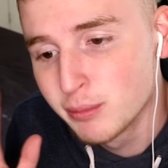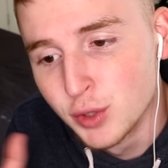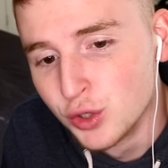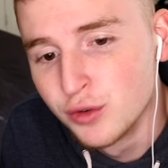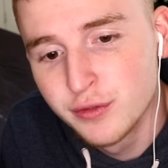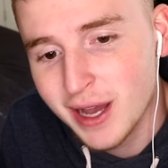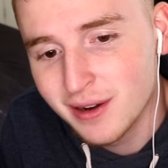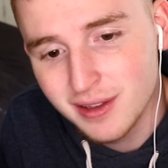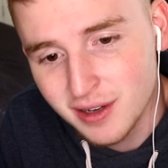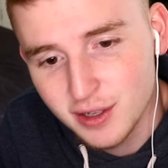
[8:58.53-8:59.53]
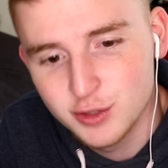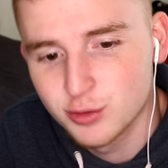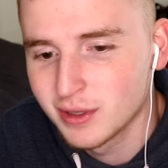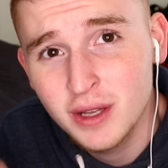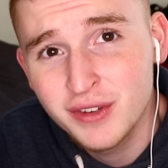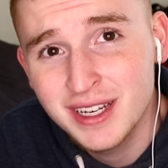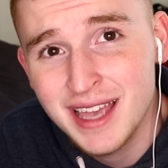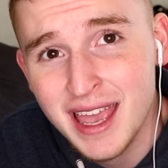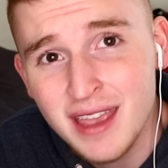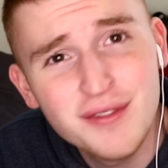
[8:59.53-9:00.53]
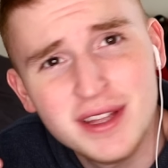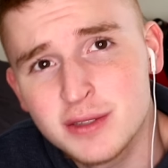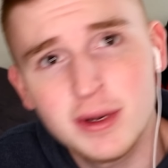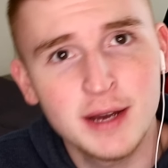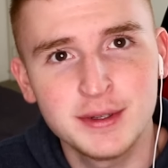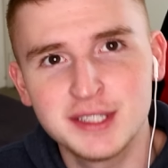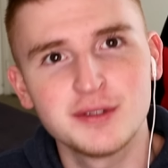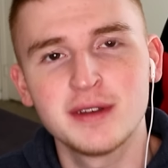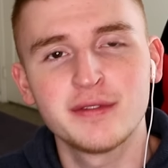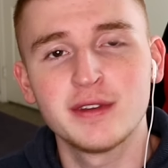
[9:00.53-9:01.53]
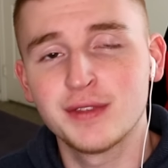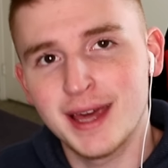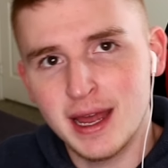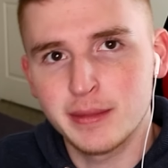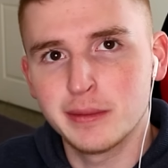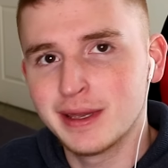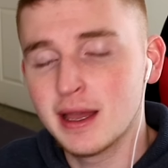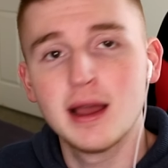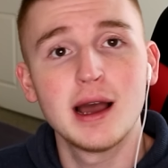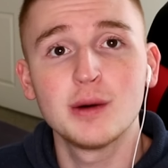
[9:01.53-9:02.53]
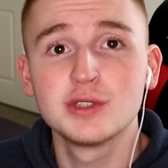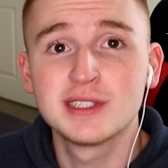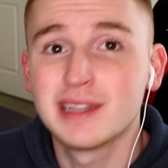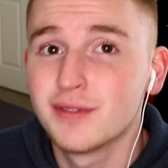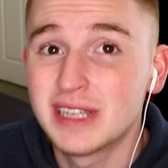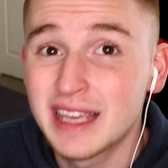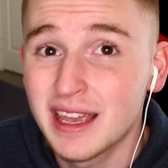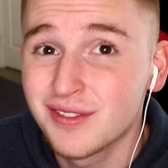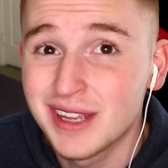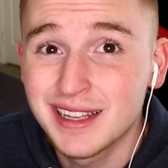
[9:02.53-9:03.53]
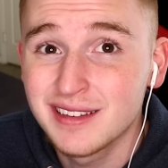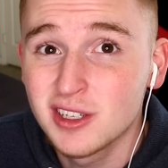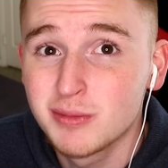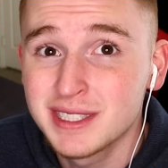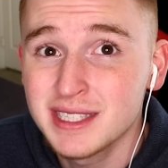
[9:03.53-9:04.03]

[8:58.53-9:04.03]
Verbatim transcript: Move out of the country. Live in a cave? That's what I would do if, if that happened to me. I would just live in a cave and you'd be